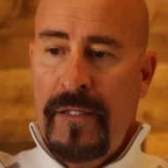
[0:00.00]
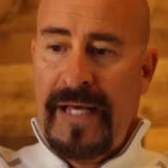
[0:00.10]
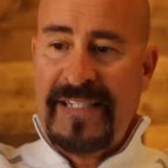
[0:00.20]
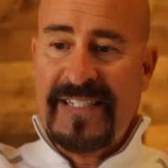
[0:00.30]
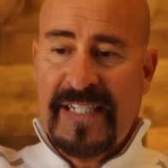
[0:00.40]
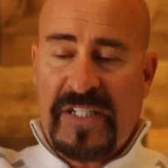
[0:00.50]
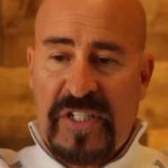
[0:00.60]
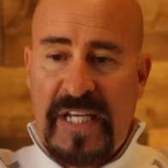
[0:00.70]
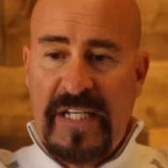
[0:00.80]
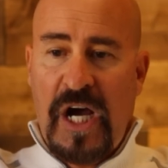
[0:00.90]
That's
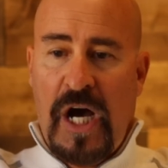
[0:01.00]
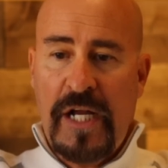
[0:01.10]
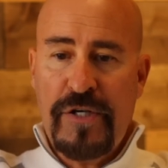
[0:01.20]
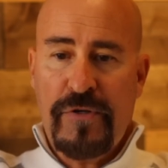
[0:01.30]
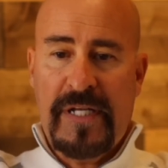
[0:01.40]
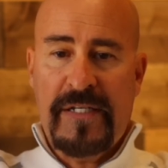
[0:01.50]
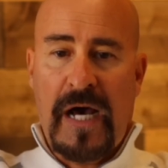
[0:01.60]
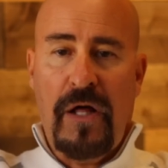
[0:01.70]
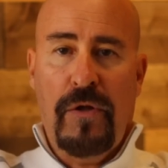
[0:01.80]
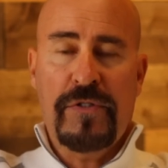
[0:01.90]

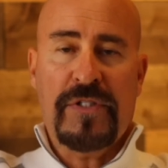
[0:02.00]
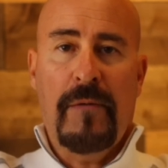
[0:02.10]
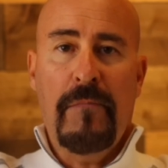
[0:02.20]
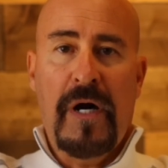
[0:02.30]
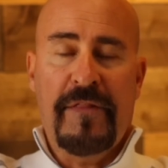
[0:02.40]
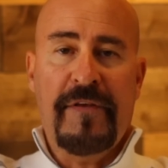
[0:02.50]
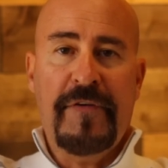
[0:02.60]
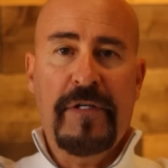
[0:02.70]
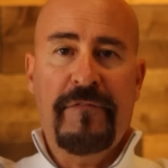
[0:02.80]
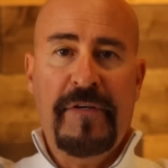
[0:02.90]
$1,600 a month
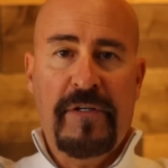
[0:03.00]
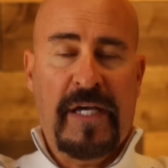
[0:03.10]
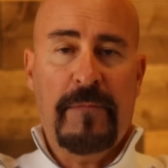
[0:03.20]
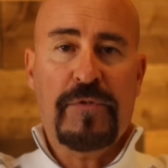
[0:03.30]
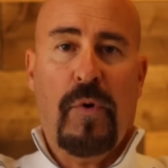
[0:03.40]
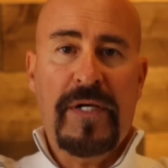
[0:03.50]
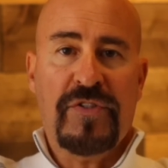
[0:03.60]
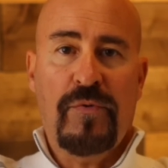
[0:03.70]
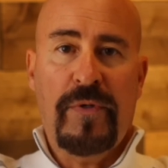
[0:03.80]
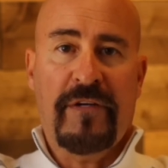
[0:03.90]
if you're filling up
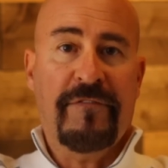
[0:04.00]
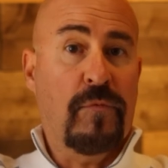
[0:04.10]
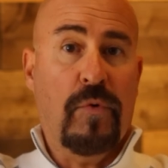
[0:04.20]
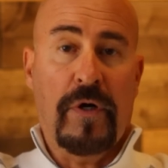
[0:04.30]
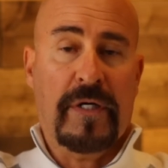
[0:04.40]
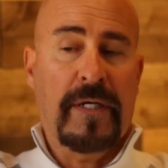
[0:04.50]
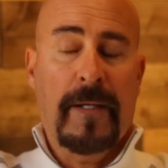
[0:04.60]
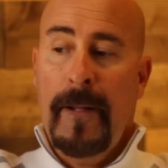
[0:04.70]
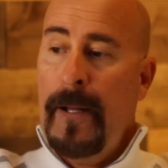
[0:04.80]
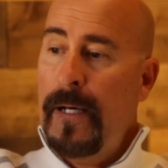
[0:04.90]
twice a week for work.
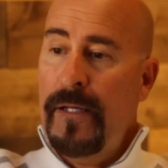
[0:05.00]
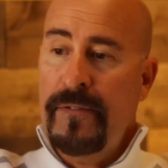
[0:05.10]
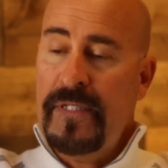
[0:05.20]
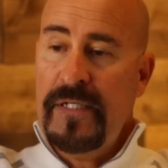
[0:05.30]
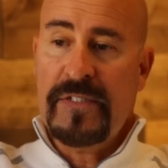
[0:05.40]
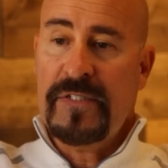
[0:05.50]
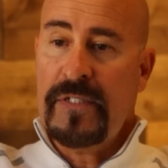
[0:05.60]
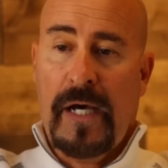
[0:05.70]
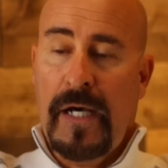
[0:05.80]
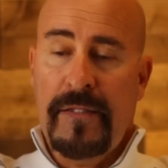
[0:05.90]
This
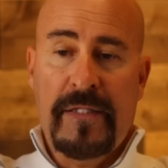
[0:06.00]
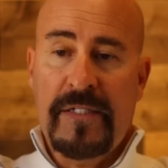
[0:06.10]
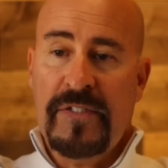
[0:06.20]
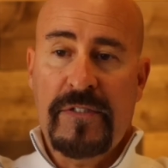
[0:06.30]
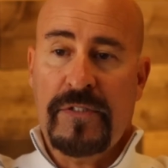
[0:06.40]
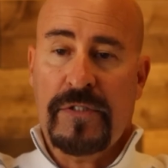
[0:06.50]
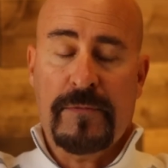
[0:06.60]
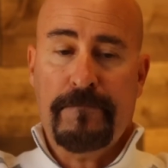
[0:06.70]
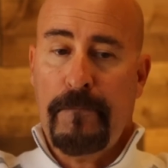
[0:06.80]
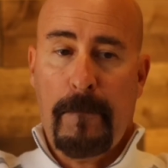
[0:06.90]
is
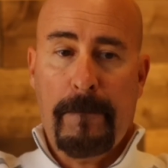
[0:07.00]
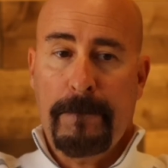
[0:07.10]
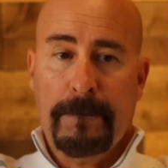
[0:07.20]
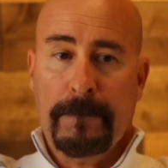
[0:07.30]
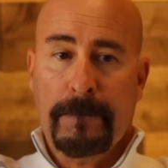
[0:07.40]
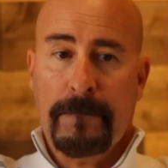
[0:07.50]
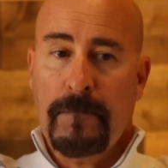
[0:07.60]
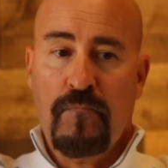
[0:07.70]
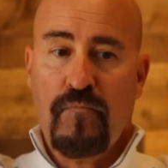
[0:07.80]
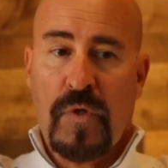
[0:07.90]

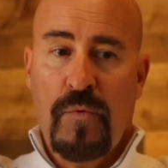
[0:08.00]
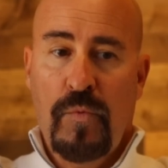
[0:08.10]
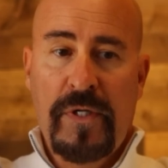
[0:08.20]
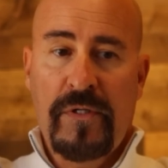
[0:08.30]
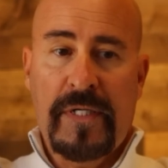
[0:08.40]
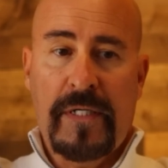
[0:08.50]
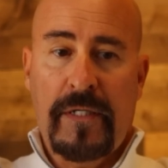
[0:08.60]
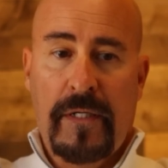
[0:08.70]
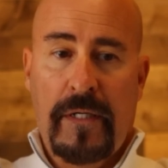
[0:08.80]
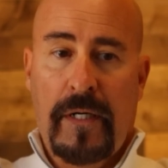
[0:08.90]

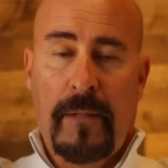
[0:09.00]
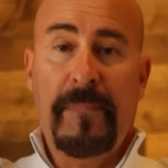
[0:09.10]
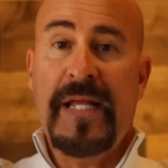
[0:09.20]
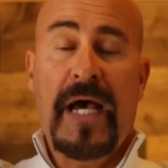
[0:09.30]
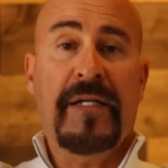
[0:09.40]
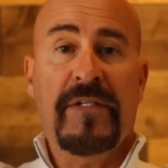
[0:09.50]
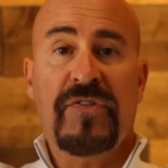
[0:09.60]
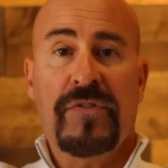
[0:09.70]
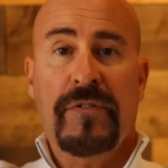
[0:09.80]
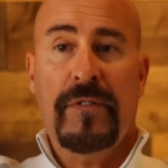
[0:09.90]
really
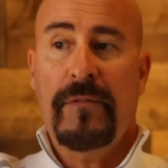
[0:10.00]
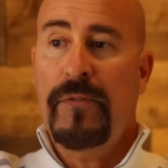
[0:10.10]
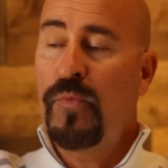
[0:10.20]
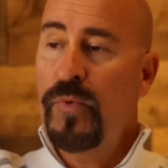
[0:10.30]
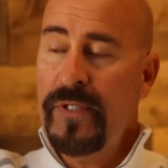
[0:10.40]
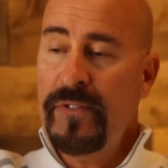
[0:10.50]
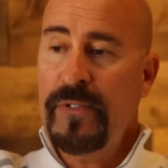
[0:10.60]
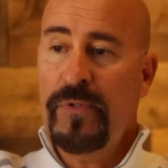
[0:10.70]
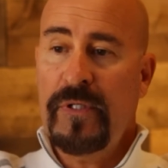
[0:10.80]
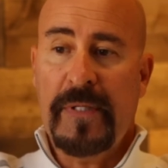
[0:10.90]
bananas. Really,
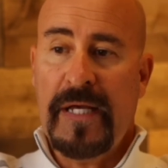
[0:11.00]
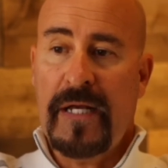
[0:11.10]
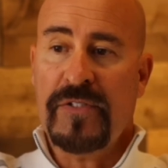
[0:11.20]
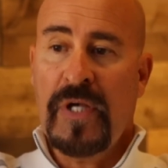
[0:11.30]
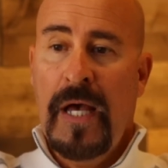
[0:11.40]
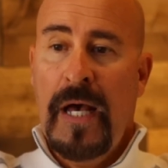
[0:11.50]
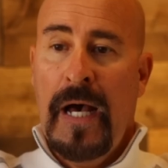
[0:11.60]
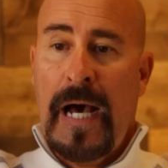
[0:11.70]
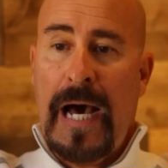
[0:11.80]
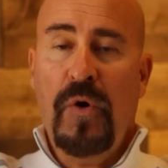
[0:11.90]
really bananas.
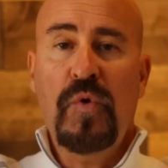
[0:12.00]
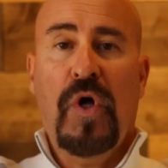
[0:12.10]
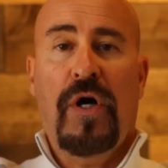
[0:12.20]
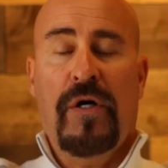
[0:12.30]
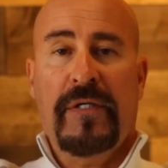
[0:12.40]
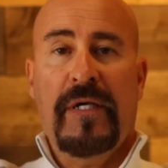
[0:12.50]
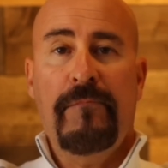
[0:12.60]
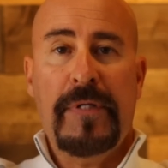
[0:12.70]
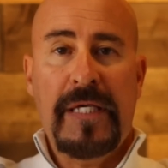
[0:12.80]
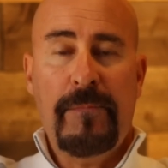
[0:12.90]
How long
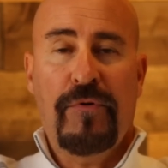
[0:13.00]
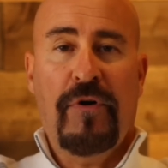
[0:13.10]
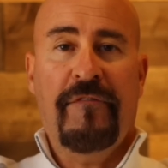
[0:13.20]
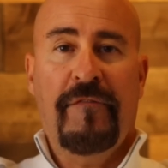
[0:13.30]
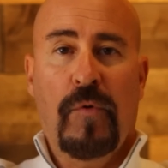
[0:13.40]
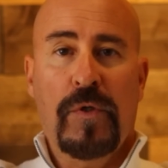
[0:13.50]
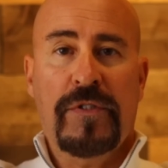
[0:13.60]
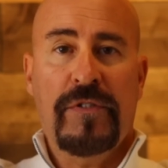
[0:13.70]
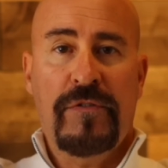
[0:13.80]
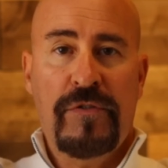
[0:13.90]
can people afford
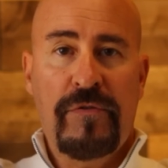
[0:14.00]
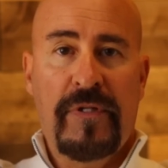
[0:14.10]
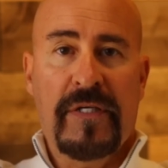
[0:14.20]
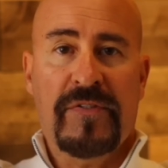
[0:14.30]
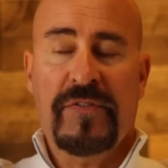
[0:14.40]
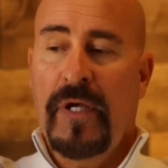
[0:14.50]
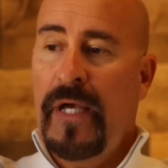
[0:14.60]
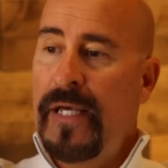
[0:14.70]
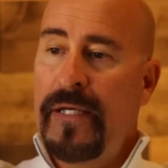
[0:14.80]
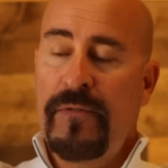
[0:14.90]
to do this?
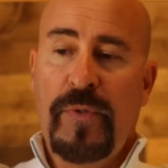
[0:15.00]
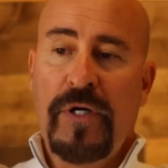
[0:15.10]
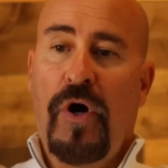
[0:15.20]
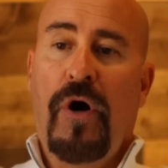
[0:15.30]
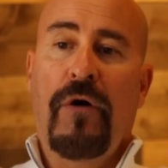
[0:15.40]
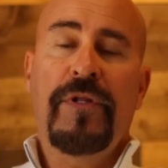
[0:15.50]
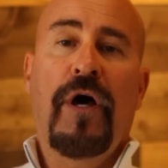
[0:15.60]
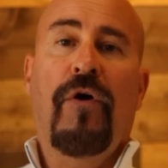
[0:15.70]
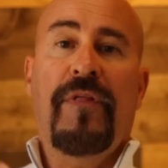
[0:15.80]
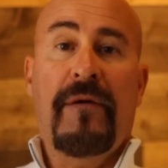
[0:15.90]
And we all
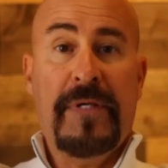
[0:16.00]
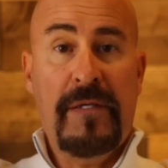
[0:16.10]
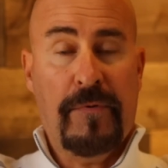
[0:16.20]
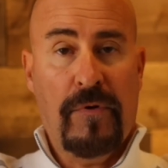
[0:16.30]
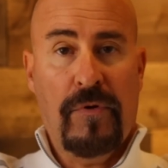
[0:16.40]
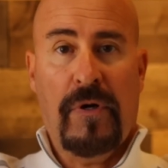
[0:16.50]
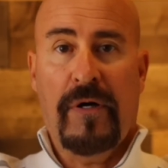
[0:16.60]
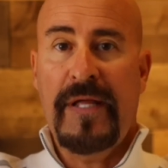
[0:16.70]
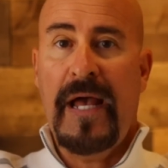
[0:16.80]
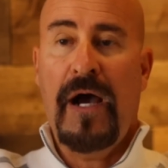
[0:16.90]
know that people
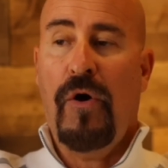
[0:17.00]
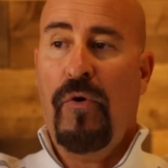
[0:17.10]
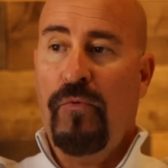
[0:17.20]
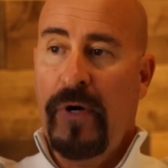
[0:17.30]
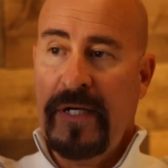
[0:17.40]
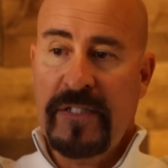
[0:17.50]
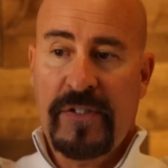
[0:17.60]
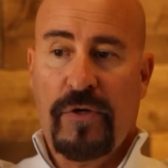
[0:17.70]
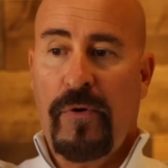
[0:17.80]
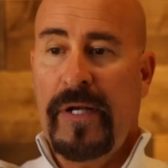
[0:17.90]
are now running to
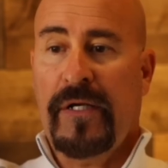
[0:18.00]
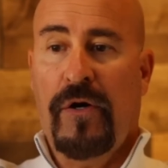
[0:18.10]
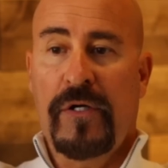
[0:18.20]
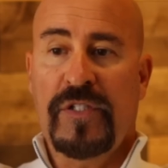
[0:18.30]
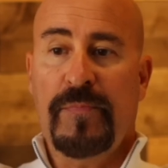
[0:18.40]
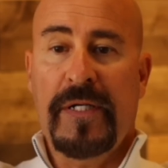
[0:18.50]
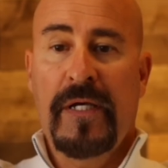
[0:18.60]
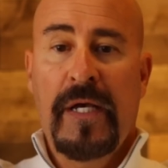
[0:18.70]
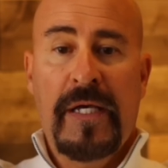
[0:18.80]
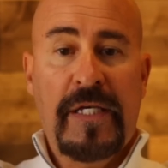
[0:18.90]
the credit cards, but
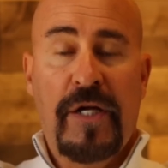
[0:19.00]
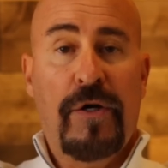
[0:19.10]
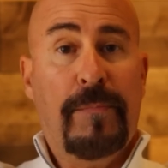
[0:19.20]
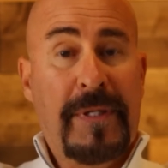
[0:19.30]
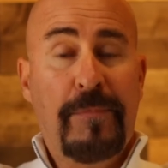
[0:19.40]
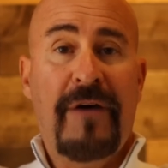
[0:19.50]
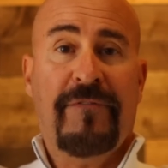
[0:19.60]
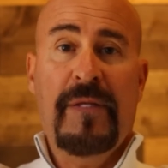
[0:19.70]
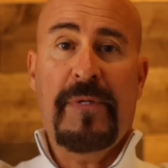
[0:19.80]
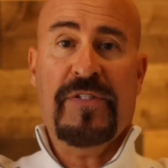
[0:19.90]
you know, people
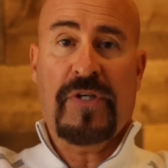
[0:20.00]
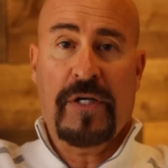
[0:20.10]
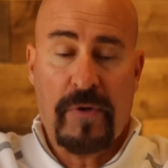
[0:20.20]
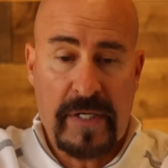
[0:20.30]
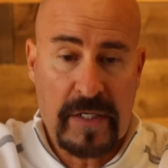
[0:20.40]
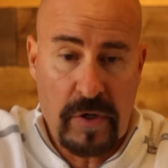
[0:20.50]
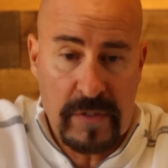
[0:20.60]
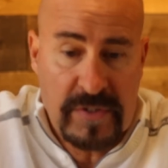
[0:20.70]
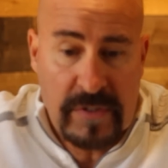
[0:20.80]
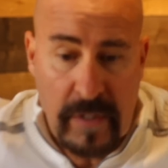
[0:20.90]
have limits on credit
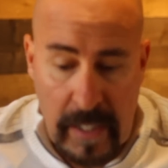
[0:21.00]
cards.